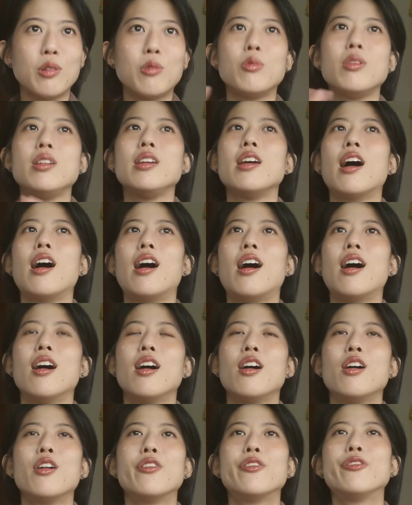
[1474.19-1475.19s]
We are
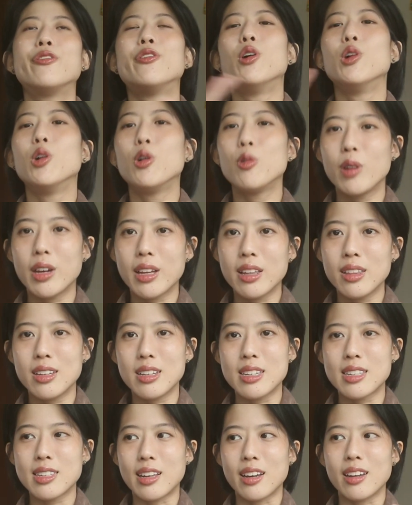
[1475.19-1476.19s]
following
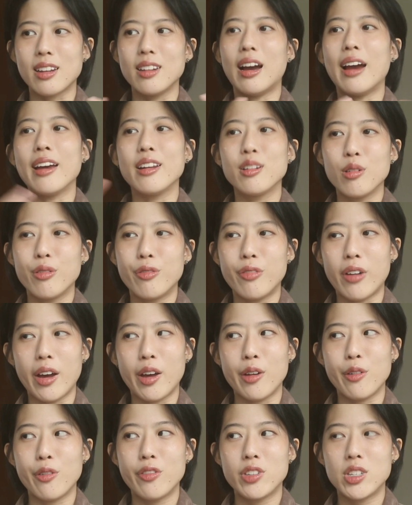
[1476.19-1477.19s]
this like 9 to
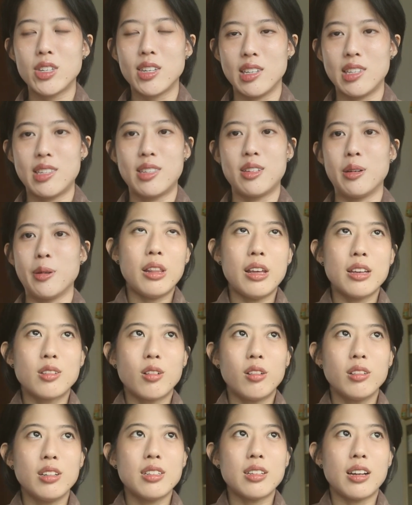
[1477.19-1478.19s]
5 system. All
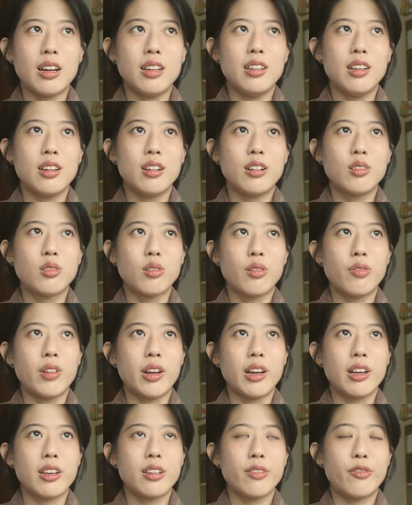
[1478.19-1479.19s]
these ideas of, like,
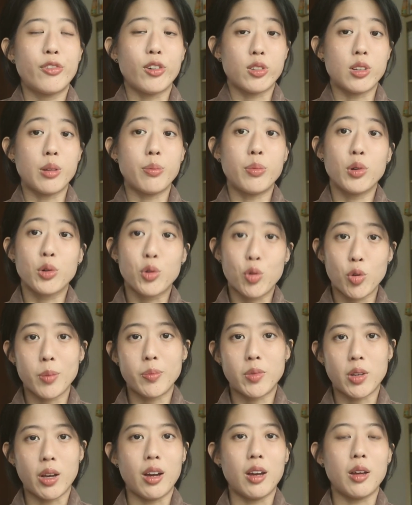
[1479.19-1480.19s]
for example, crib
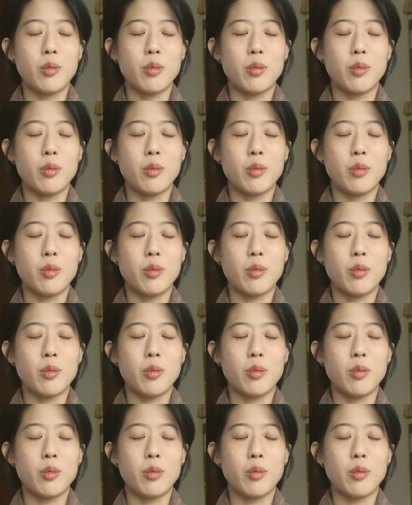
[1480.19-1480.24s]
time.